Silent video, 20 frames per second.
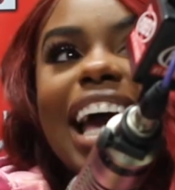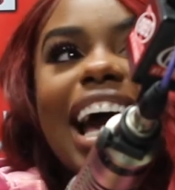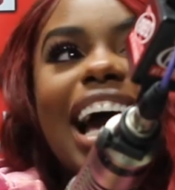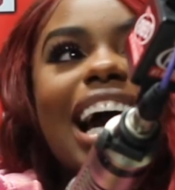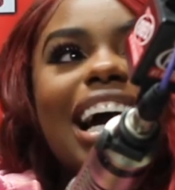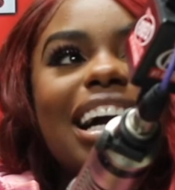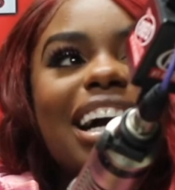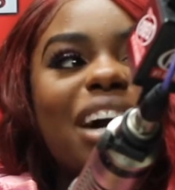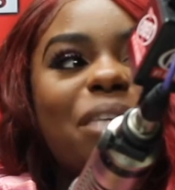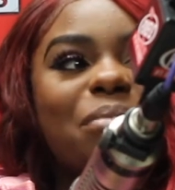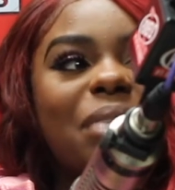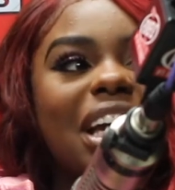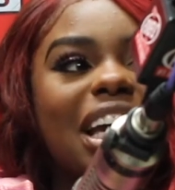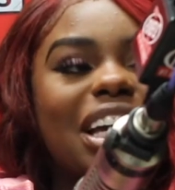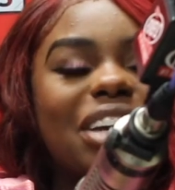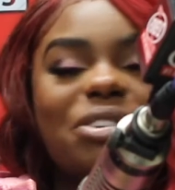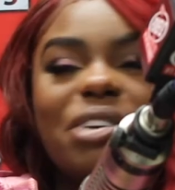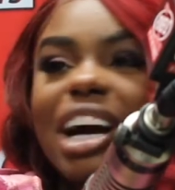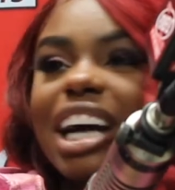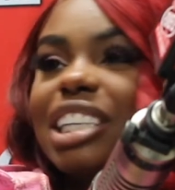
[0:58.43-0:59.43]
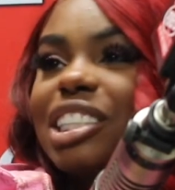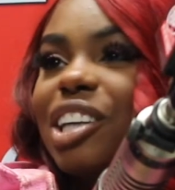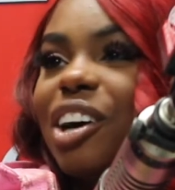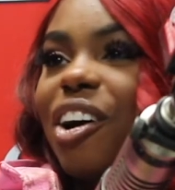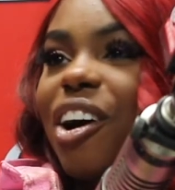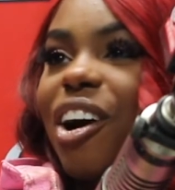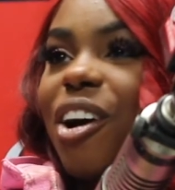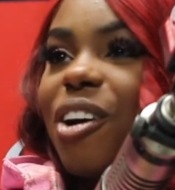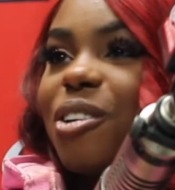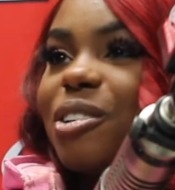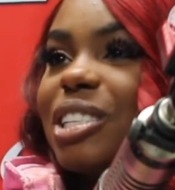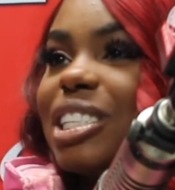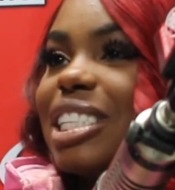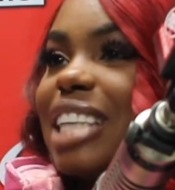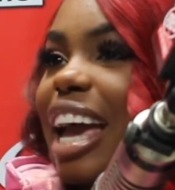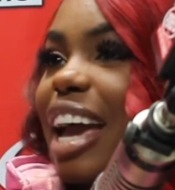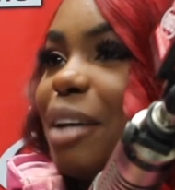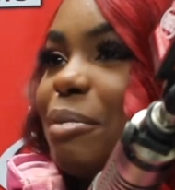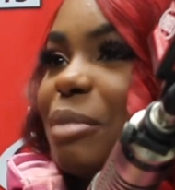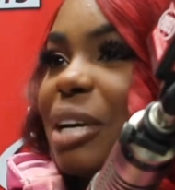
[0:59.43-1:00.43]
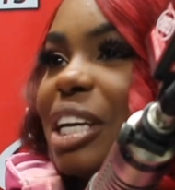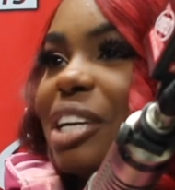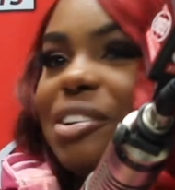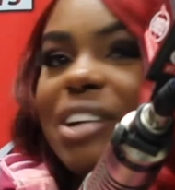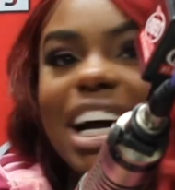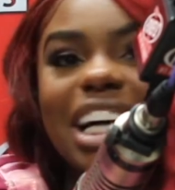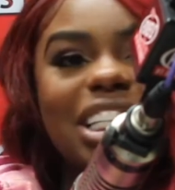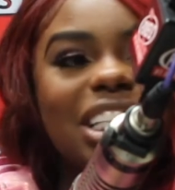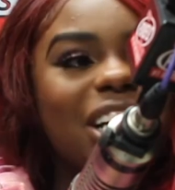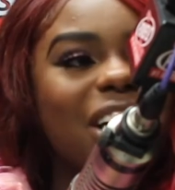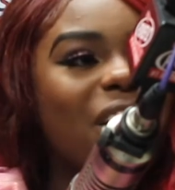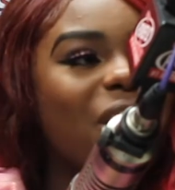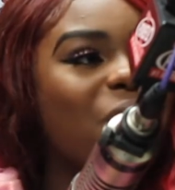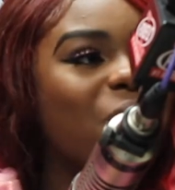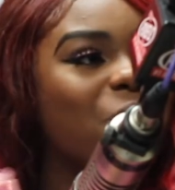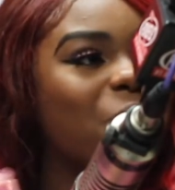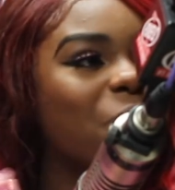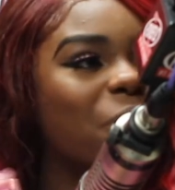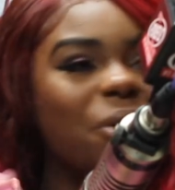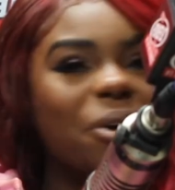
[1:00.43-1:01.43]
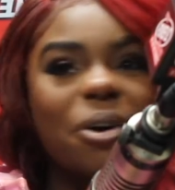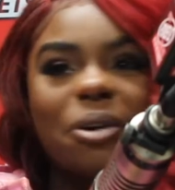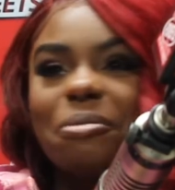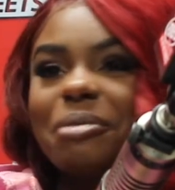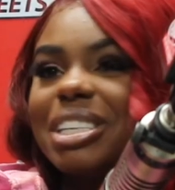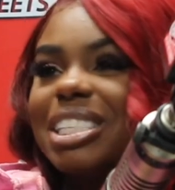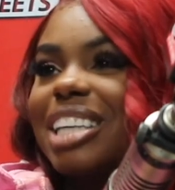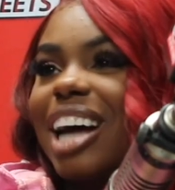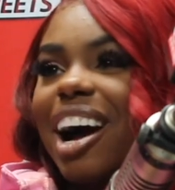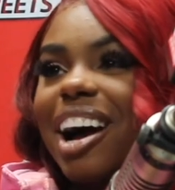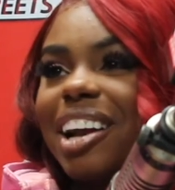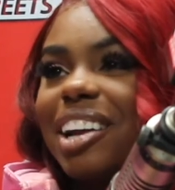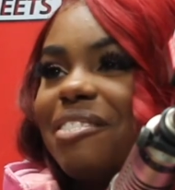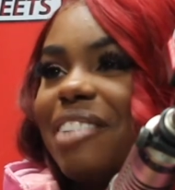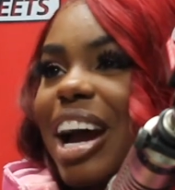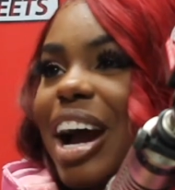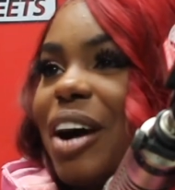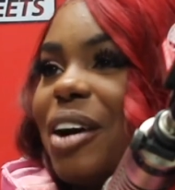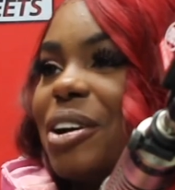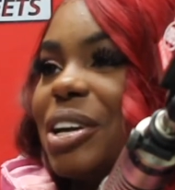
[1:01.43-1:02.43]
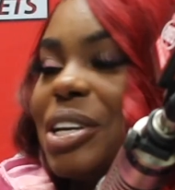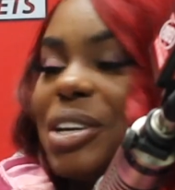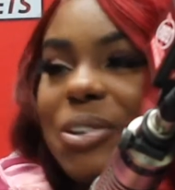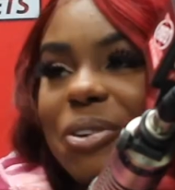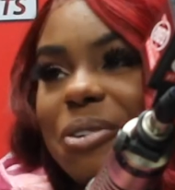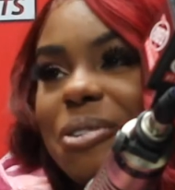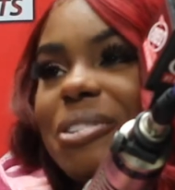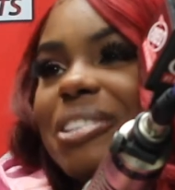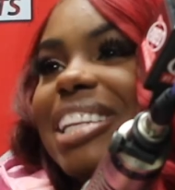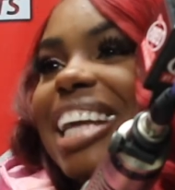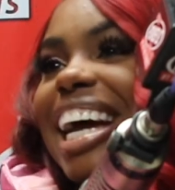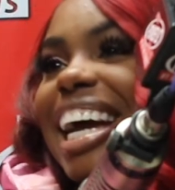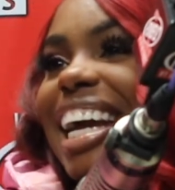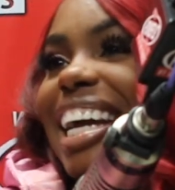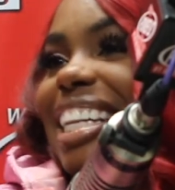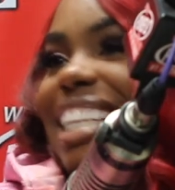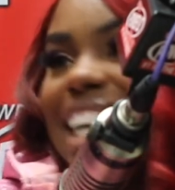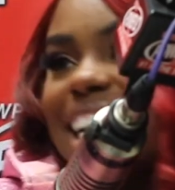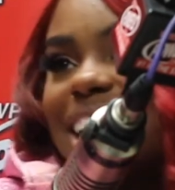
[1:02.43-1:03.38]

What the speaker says: Now I come in, you got your own segment, you got your own room. It's all about you. Like